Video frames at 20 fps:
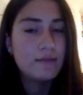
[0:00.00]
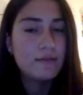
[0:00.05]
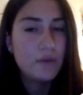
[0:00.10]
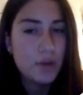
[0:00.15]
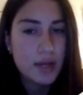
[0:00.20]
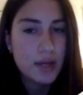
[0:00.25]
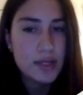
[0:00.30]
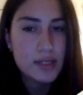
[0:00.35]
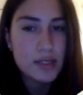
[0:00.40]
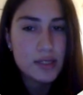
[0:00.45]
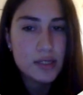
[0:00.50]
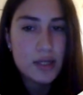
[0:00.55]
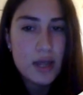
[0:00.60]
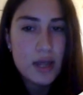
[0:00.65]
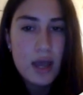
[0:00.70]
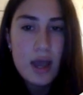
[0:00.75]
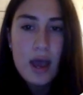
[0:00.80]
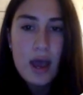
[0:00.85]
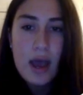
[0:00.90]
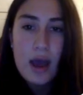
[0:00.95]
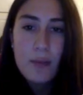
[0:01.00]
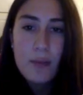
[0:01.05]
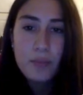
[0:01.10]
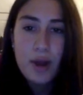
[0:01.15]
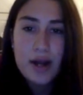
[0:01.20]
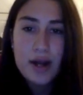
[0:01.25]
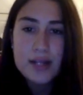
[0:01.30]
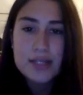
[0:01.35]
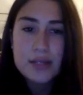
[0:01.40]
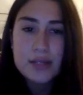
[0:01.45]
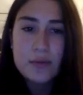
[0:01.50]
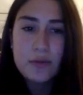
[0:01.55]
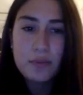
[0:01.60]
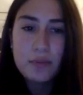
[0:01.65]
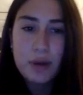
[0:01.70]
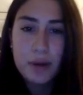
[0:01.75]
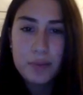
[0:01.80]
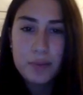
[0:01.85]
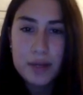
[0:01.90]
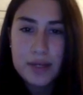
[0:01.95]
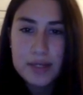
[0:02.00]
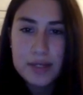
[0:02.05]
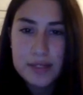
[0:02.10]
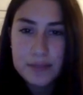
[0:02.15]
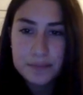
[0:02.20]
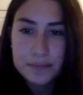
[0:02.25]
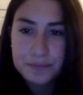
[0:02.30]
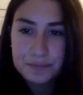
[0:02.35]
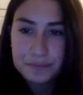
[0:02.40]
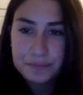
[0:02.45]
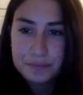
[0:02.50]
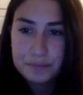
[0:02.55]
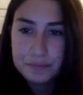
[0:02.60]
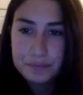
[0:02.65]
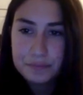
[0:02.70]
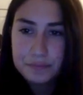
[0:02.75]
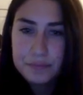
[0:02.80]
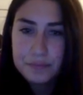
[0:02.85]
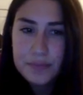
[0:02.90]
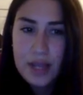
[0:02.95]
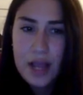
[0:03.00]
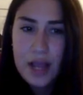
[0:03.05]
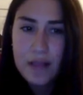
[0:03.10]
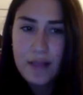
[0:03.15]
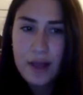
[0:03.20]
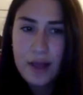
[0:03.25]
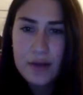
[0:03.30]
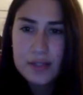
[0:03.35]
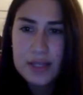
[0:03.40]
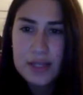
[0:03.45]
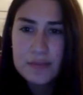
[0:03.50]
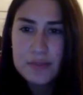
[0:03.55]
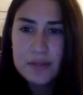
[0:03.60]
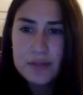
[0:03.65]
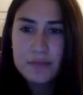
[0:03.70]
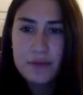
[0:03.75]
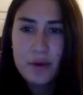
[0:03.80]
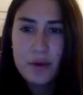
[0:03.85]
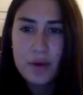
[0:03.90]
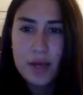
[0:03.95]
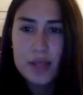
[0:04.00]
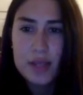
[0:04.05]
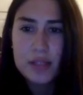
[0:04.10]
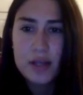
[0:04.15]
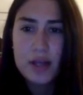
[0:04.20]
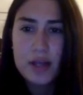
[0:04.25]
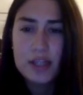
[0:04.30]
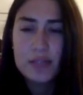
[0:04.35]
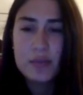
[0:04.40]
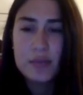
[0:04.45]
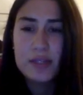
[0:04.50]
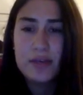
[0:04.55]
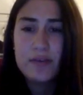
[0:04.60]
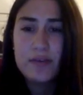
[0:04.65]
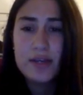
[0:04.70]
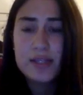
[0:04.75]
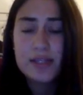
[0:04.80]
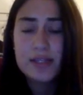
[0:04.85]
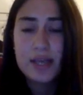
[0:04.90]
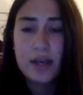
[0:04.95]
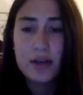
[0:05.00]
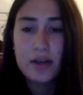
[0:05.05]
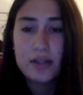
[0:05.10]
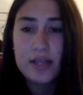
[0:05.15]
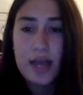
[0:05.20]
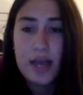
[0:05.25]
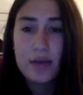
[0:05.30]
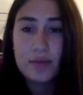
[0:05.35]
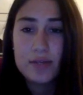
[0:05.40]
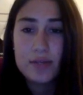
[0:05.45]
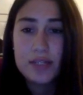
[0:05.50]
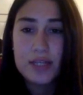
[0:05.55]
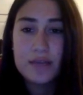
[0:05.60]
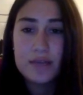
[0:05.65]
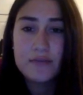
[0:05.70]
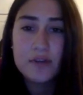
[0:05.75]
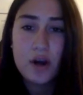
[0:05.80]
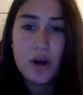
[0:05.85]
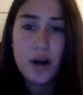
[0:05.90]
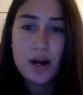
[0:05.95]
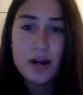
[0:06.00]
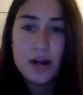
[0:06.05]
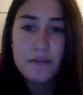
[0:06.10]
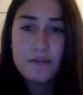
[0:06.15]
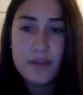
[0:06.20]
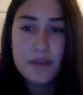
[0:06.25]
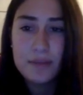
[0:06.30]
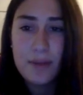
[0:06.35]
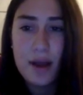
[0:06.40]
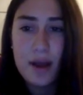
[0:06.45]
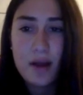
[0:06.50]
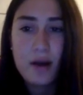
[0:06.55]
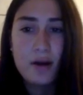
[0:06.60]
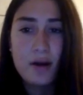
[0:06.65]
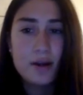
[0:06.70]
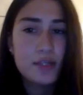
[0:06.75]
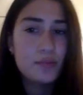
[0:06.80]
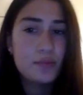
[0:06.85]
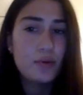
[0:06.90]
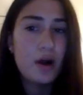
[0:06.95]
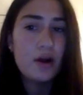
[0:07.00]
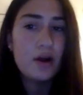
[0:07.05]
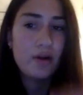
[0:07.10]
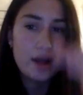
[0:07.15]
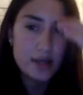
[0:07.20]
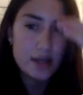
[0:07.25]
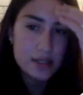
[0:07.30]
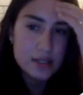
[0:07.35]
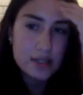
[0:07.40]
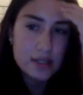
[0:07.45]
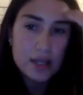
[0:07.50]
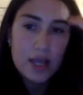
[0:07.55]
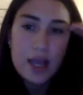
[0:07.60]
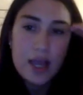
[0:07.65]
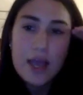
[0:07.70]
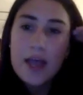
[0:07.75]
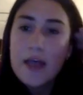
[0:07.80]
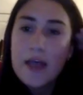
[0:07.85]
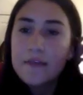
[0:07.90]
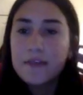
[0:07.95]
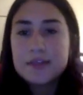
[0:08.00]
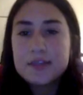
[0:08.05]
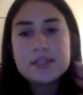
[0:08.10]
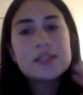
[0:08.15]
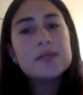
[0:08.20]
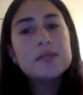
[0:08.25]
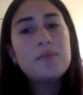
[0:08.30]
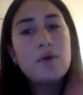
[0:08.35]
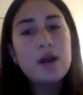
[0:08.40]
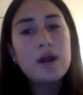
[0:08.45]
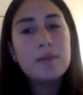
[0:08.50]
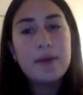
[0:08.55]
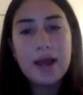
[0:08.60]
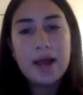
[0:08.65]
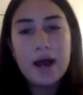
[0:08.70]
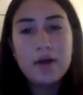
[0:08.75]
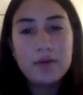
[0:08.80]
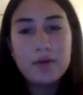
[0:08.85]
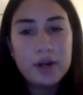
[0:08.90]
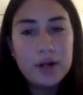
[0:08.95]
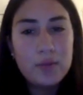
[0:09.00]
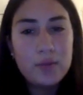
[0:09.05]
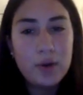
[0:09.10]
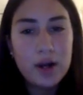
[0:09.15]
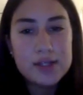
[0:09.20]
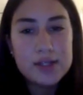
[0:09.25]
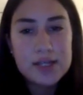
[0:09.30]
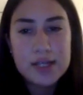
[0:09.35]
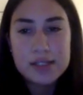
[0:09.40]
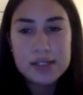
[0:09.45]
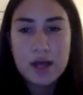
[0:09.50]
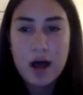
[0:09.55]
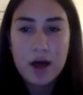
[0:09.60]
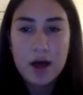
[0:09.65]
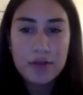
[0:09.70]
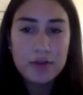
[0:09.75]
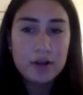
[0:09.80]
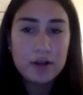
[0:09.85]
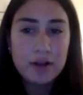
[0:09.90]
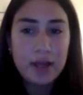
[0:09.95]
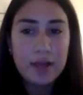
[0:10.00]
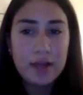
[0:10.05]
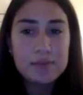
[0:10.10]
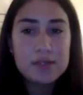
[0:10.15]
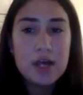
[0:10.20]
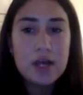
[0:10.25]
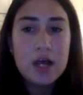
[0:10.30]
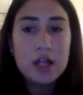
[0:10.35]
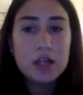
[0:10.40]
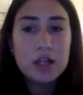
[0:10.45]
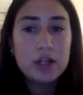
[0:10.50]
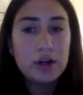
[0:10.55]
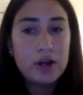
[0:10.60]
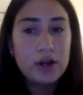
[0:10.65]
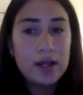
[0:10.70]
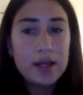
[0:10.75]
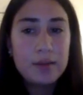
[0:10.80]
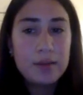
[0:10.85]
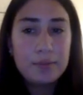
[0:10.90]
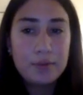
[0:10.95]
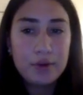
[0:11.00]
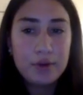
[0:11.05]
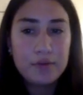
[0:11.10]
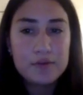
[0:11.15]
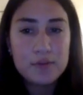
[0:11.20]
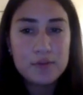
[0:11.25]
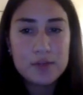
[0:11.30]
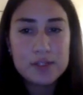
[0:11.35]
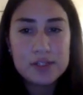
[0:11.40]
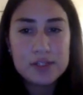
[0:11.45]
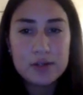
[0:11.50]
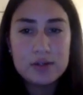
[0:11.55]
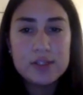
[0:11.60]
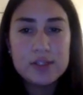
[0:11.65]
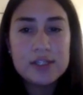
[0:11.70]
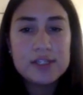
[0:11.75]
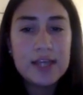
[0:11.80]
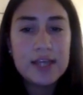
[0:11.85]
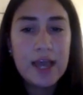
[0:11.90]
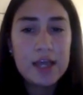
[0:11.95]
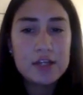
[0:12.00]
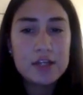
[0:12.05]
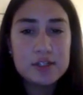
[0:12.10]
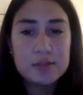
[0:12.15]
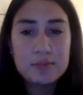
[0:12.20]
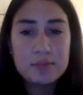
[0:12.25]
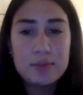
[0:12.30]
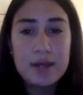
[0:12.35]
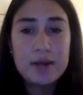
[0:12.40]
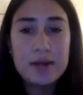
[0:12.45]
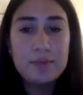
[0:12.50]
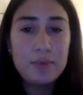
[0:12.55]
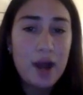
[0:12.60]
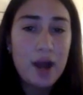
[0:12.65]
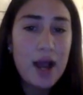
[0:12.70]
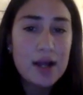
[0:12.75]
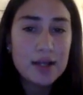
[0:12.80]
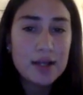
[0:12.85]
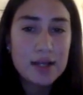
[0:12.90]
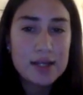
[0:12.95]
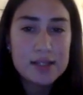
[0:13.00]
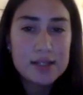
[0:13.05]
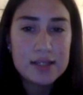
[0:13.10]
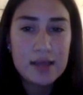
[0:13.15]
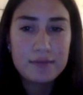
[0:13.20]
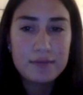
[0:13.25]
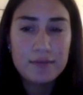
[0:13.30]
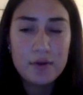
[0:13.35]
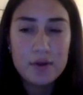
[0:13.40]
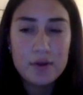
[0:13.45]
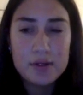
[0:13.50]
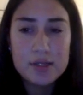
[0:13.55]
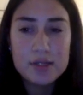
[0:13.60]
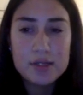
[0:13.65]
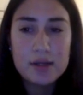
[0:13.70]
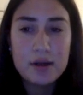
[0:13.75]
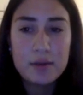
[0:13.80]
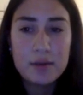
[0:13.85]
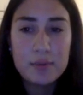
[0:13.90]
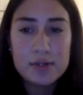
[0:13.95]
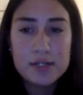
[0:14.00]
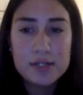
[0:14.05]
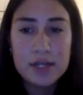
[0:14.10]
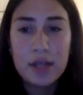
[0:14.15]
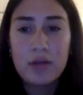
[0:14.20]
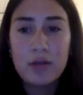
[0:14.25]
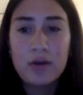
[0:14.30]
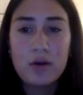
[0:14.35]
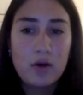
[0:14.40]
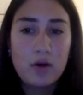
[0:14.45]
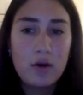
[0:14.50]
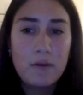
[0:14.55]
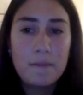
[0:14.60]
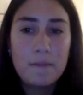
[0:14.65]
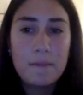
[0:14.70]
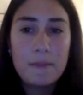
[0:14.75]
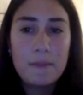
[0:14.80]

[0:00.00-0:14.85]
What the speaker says: focused. Practicing with purpose allows him to focus on specific skills and receive targeted feedback on his progress. This is supported by How Learning Works, as the author claims learning improves when students engage in practice that focuses on a particular goal.